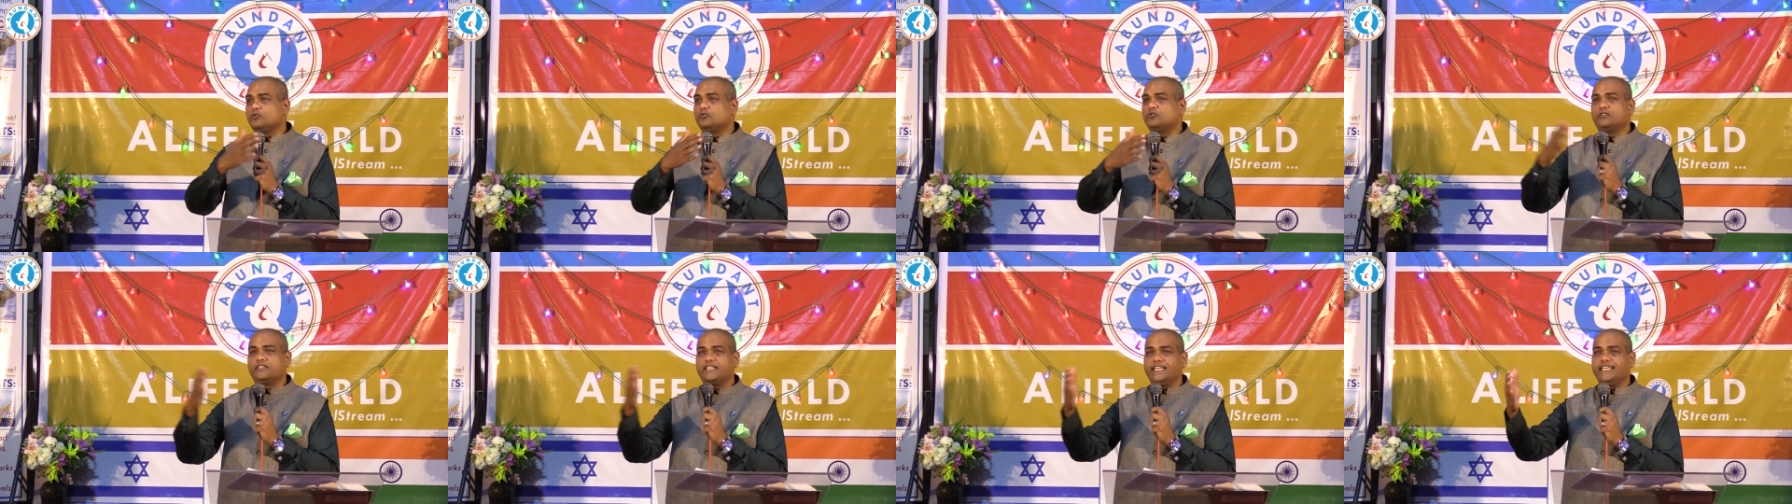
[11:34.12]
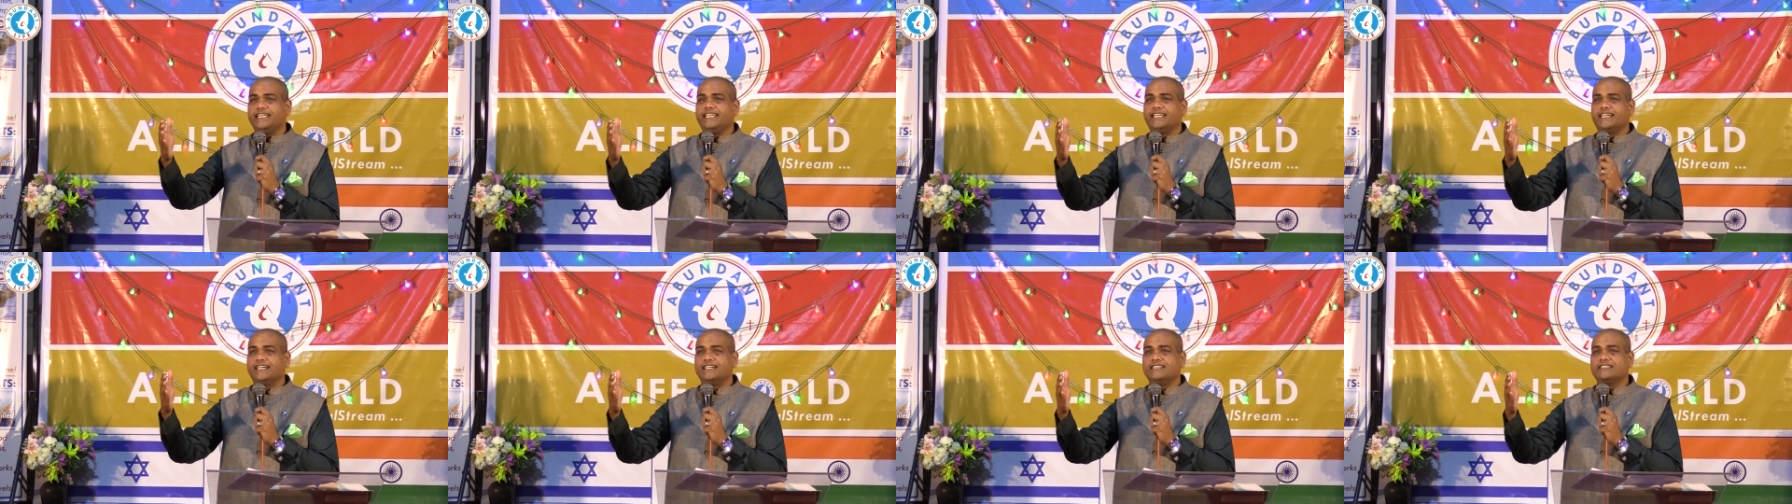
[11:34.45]
two to
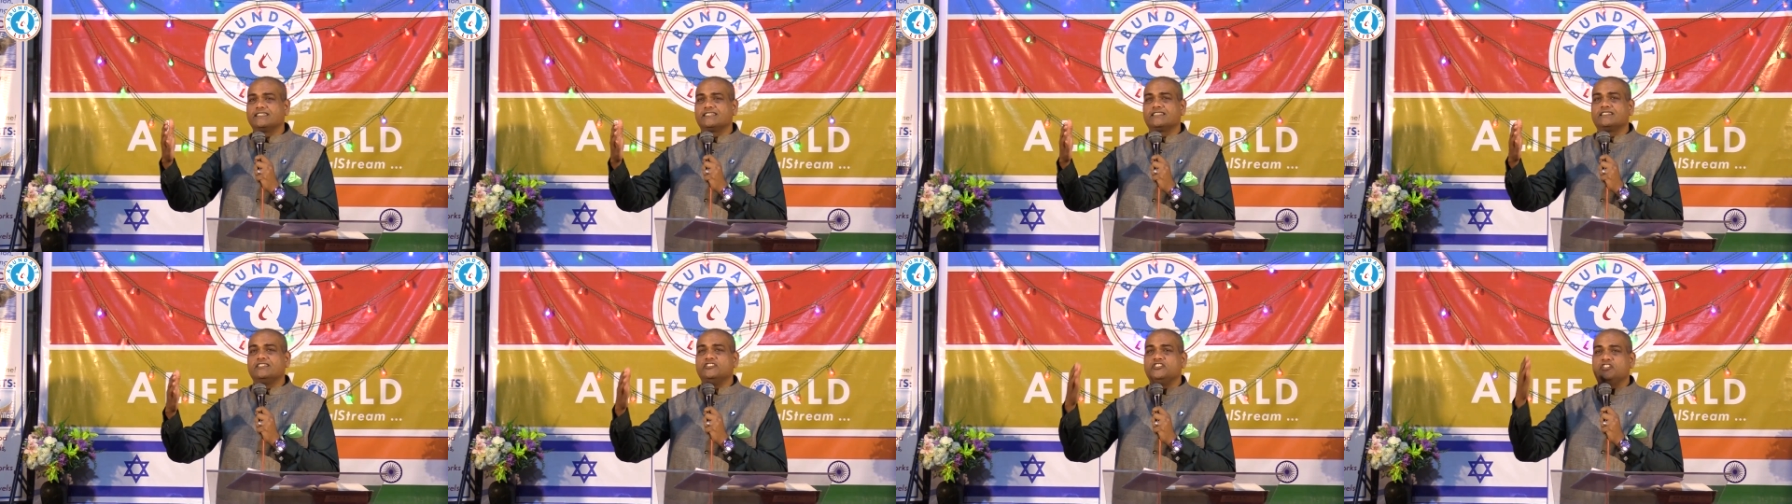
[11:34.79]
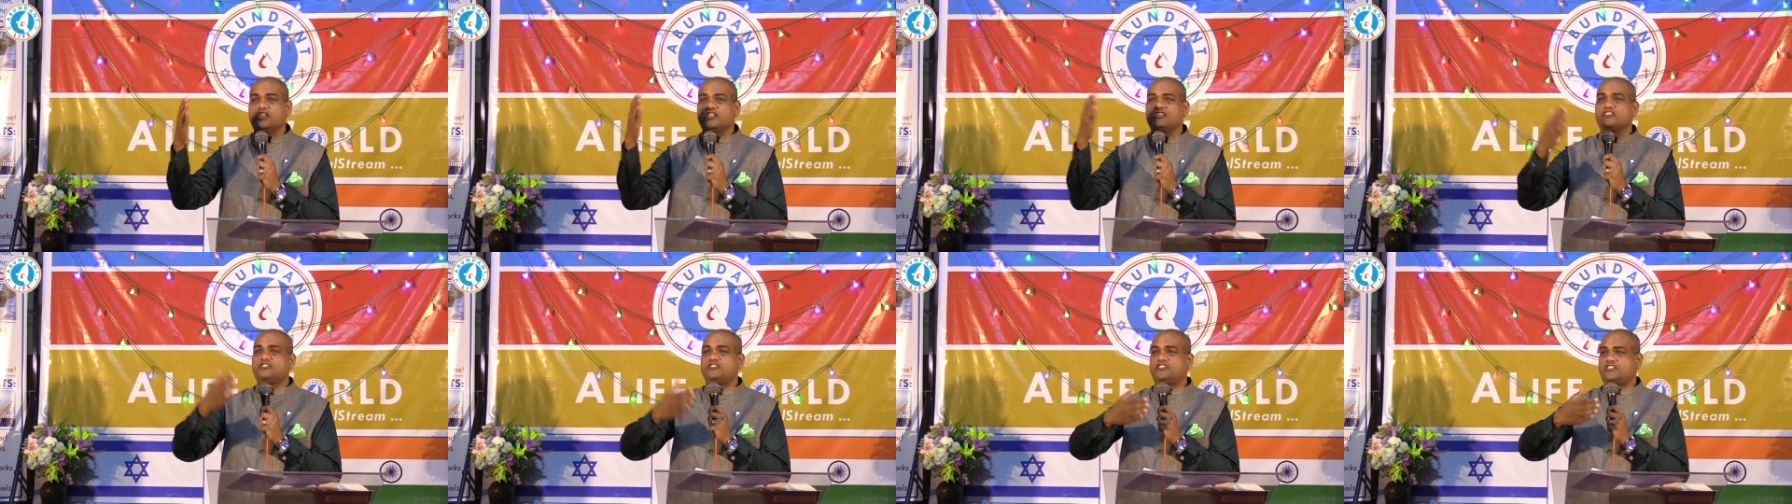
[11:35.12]
three years
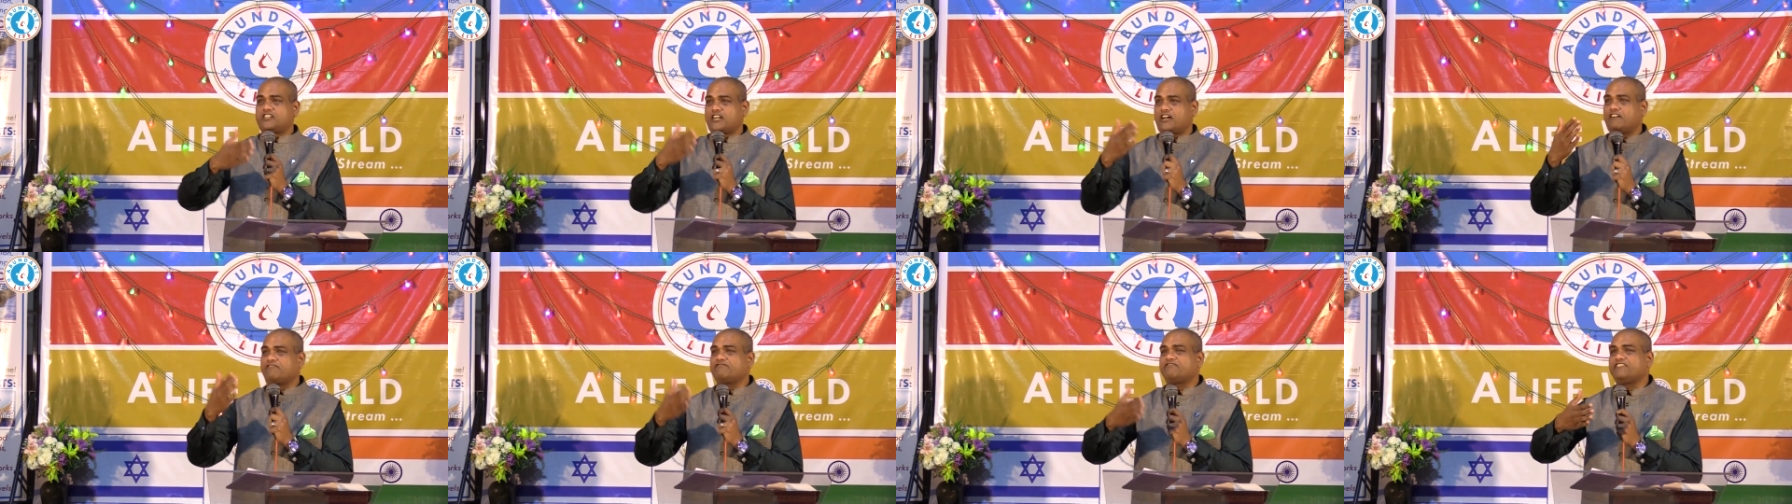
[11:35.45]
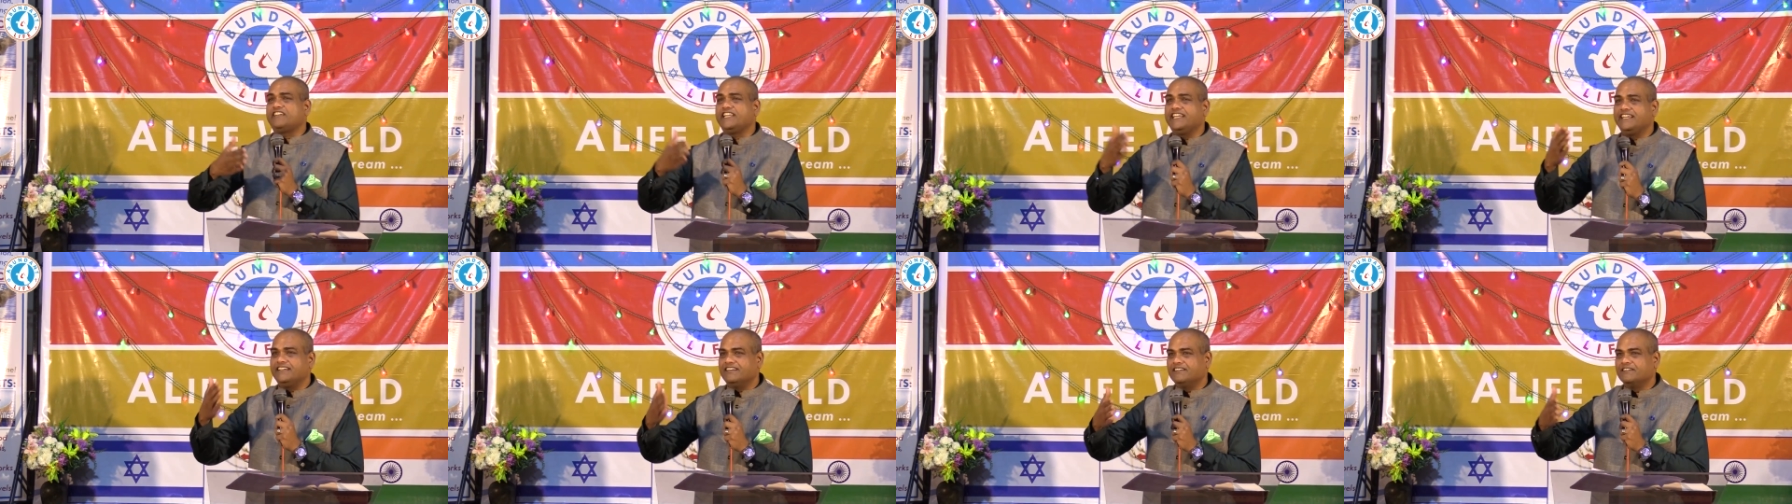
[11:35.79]
just
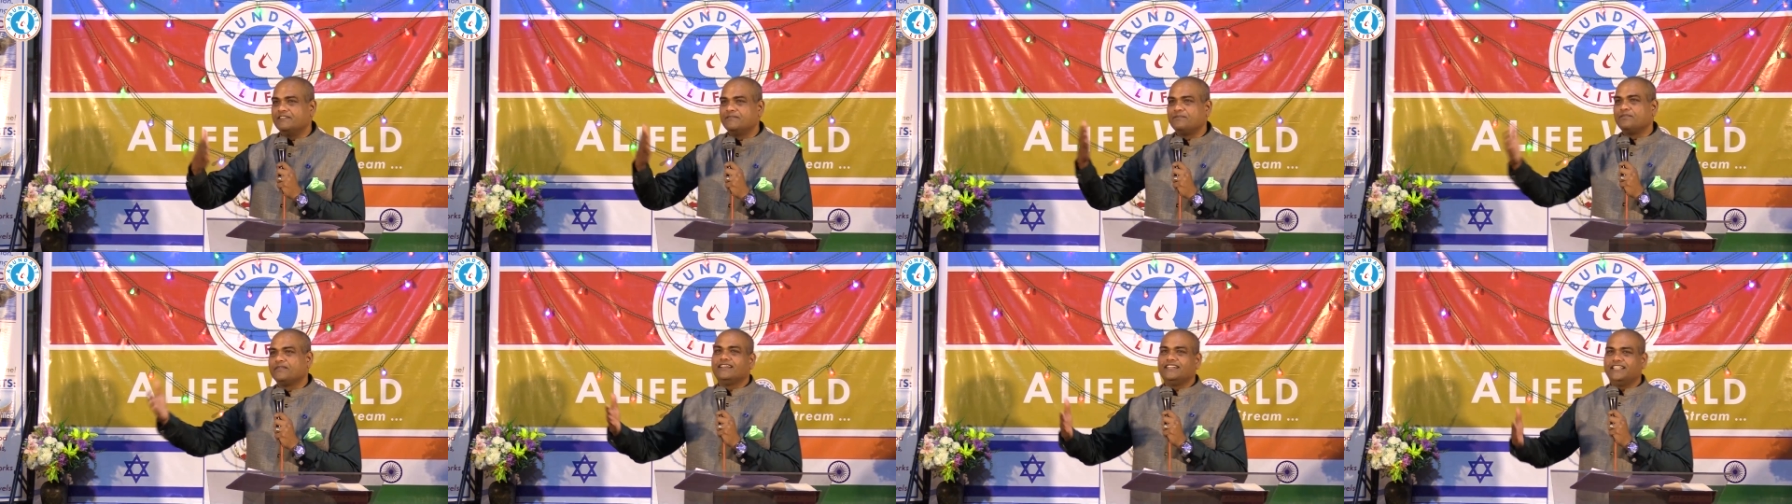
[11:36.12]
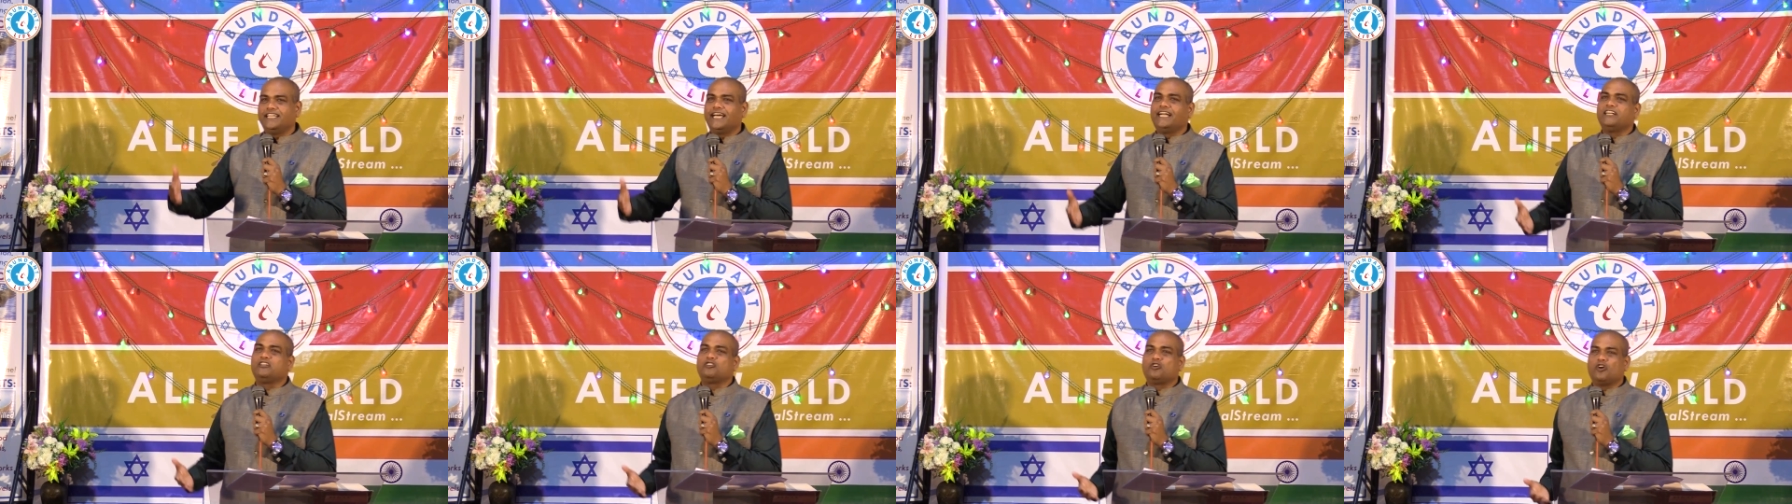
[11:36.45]
drafting
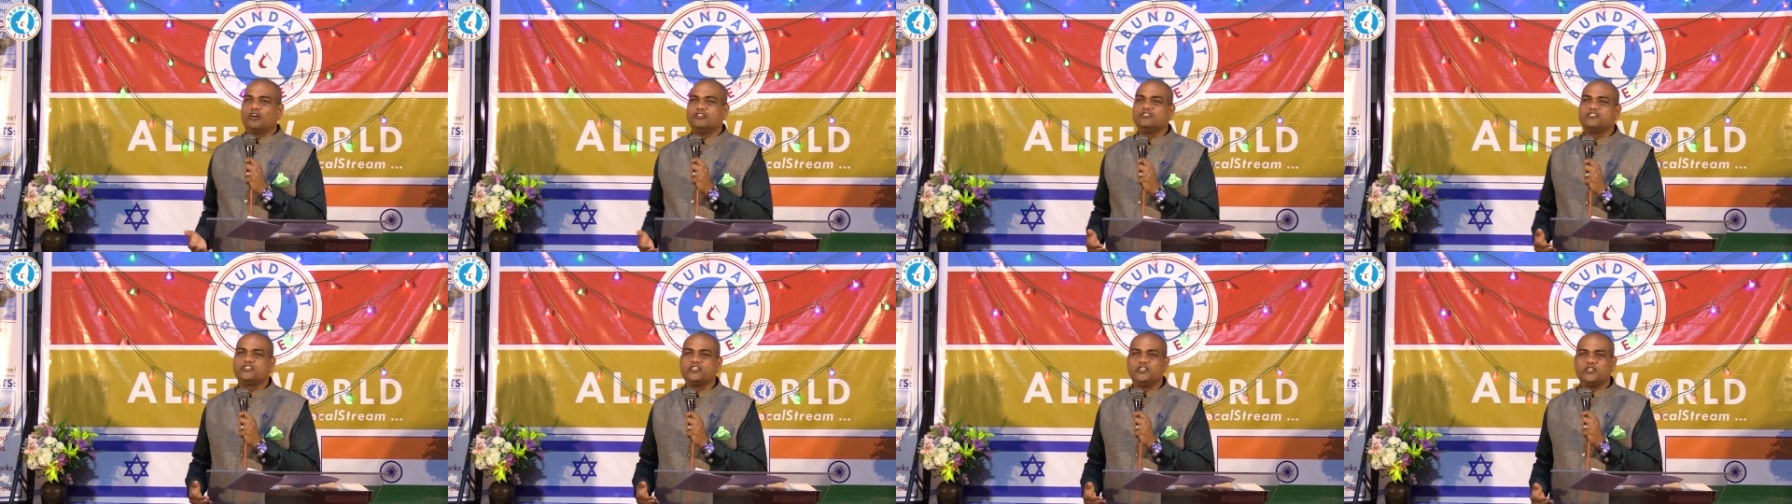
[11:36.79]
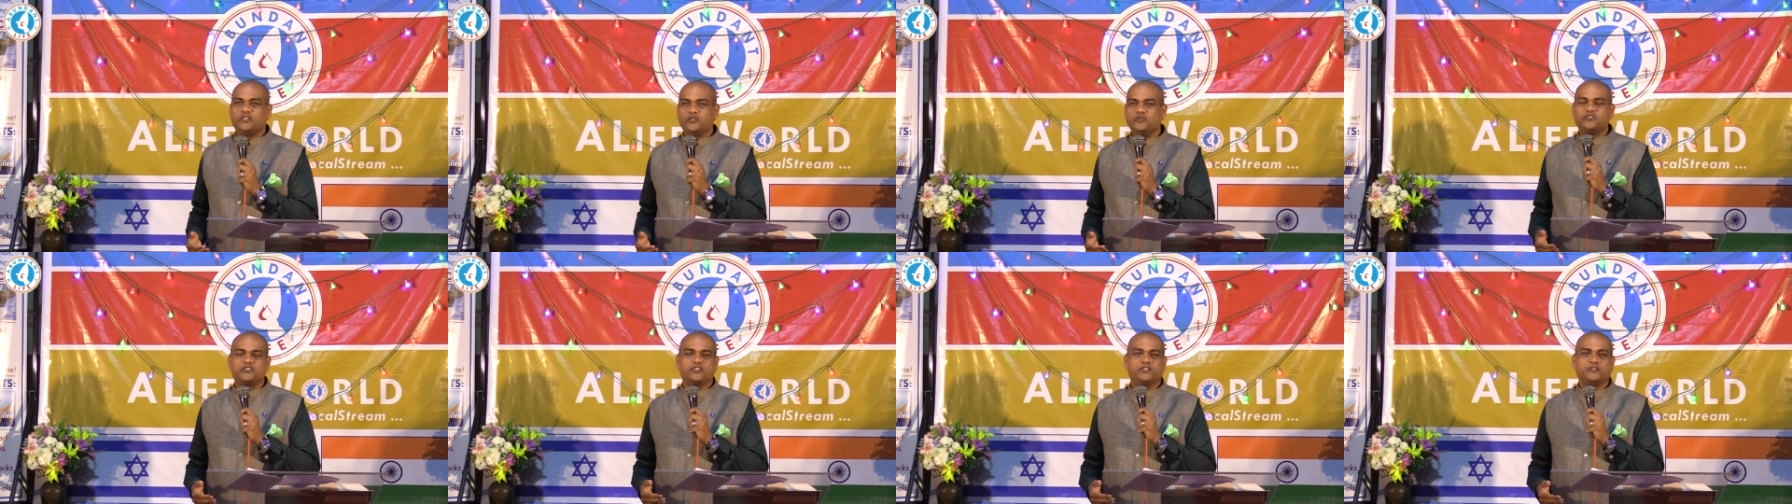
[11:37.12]
that
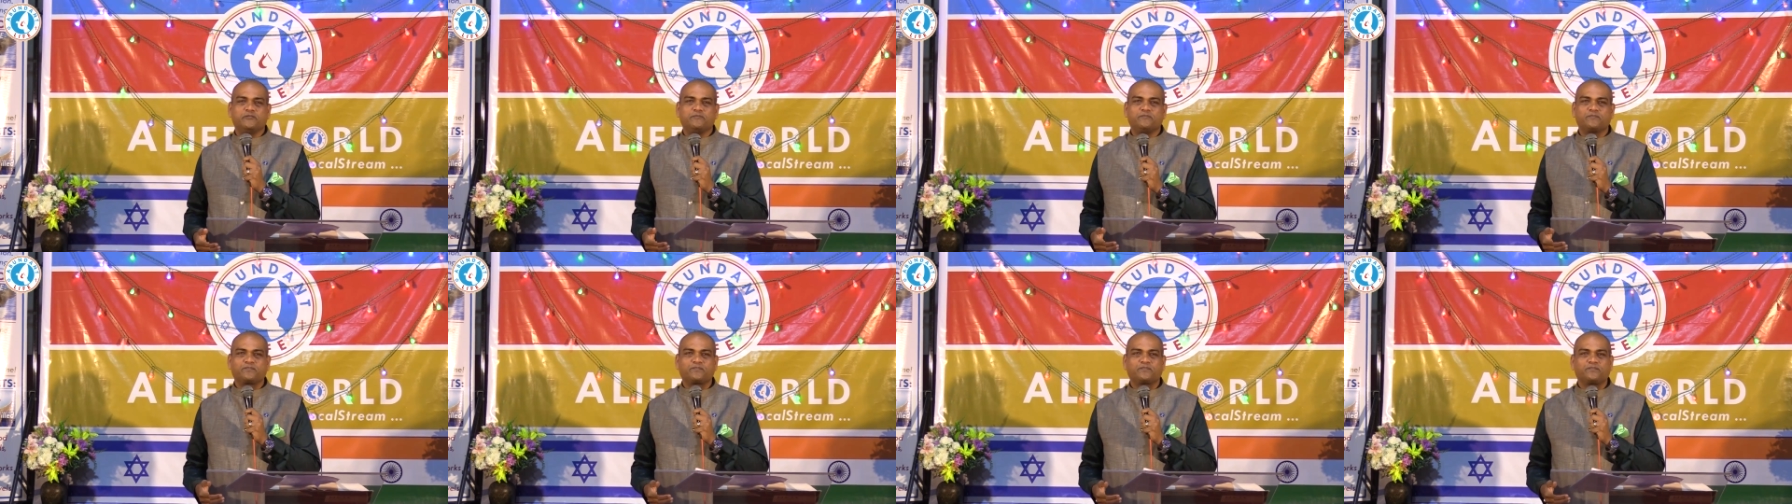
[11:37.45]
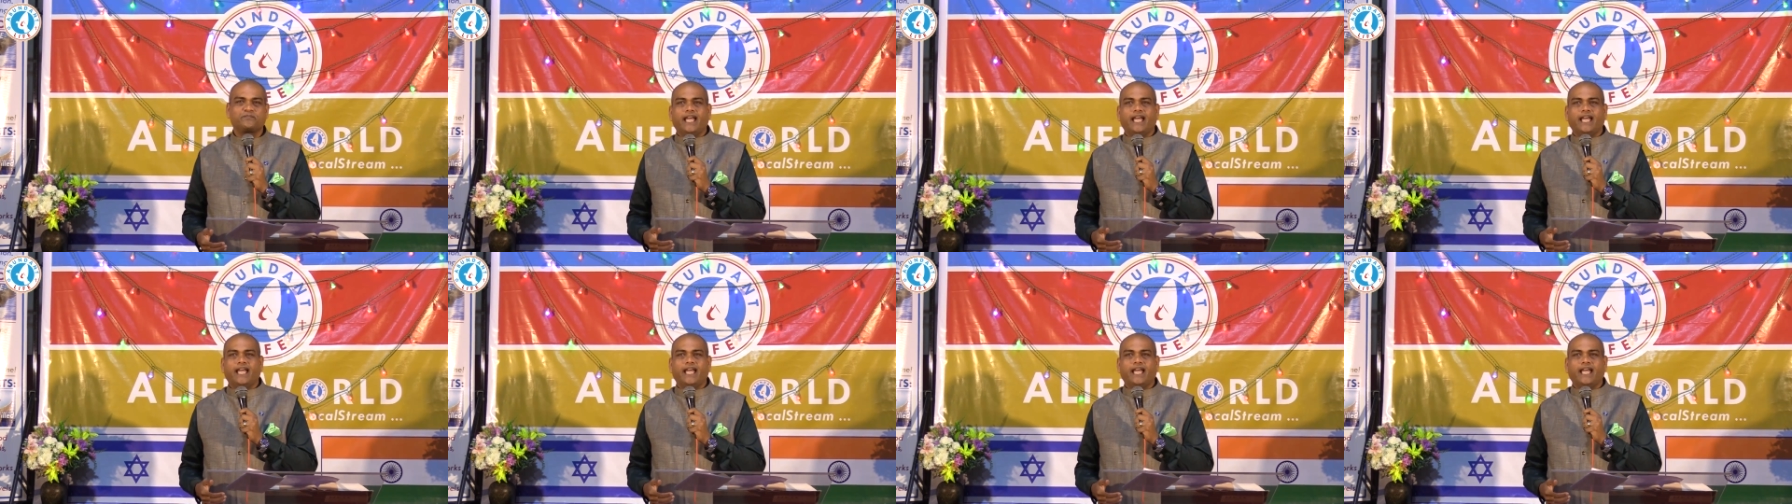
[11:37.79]
constitution.